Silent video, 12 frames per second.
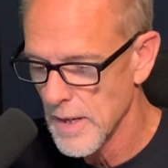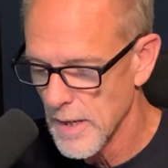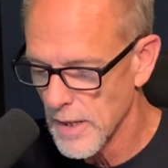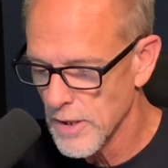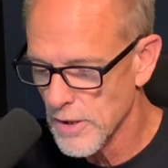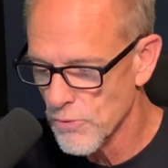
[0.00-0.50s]

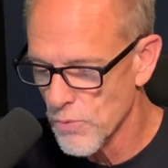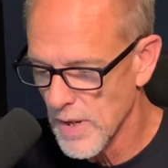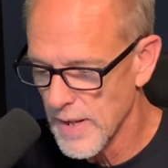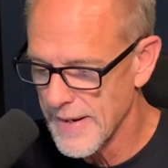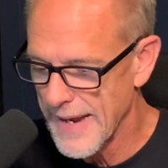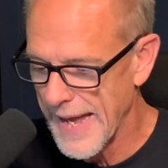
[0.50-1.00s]
A good
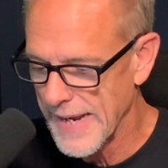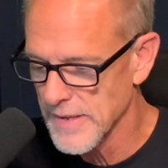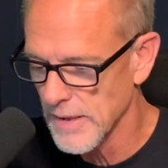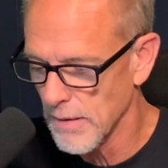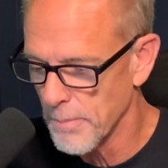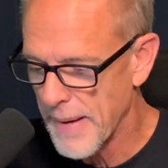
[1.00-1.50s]
run adds a
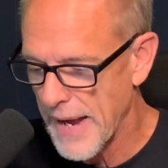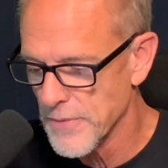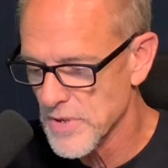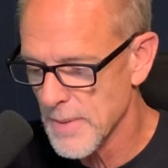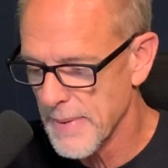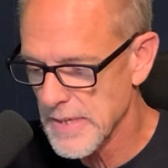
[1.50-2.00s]
little
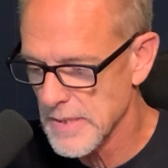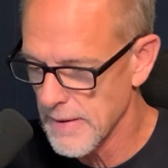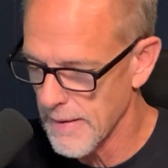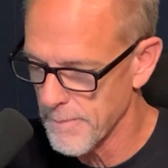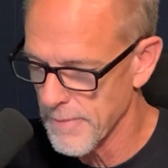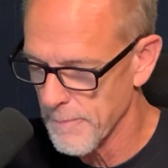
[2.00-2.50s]
bounce to my
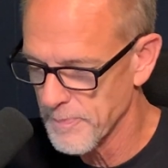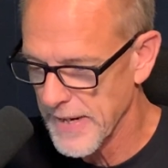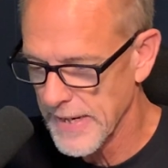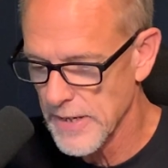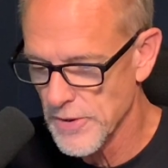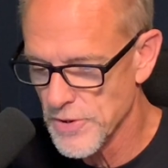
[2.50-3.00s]
step.
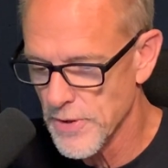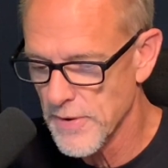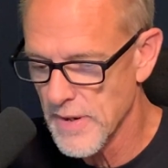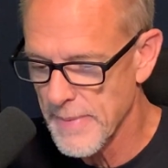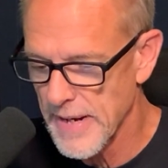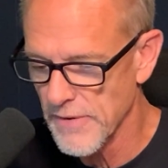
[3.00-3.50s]
I get a
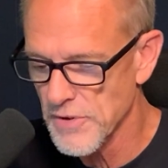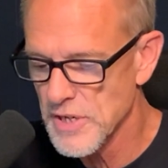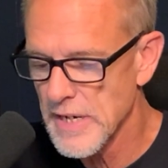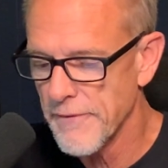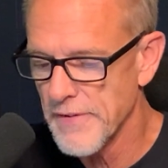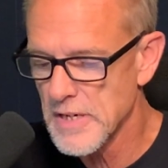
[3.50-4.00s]
certain amount of
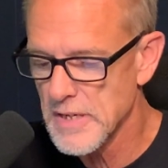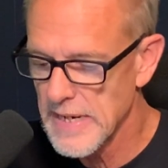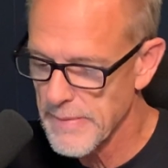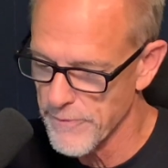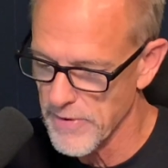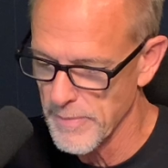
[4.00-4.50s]
self
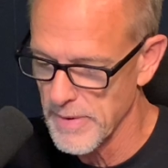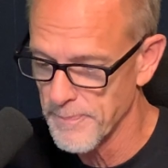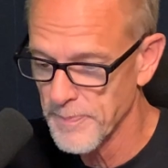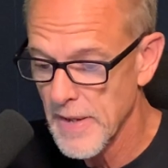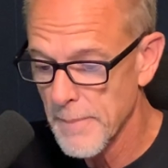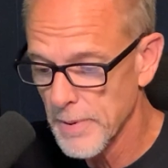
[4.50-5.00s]
esteem from it.
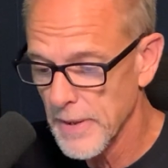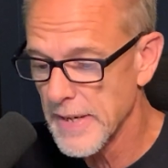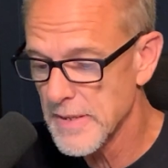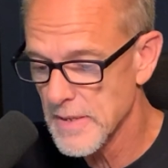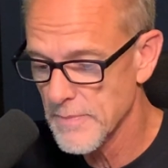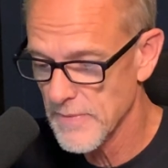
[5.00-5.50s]

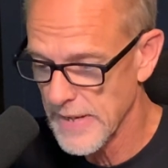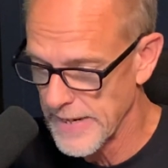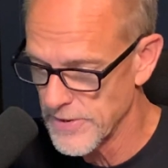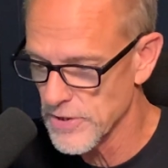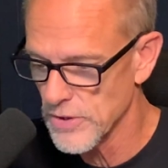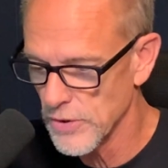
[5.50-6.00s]
Plus, I
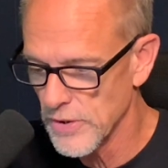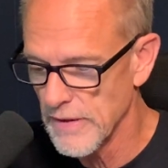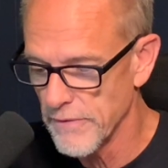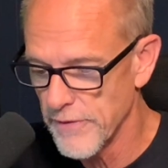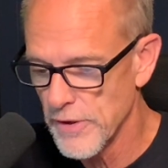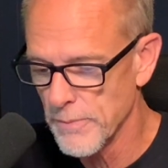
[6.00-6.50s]
just look
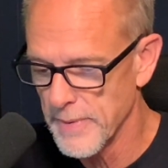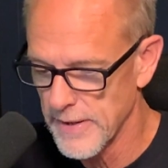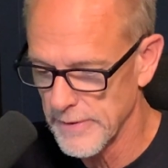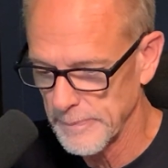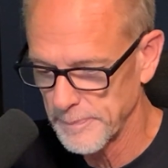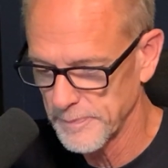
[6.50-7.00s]
and feel better.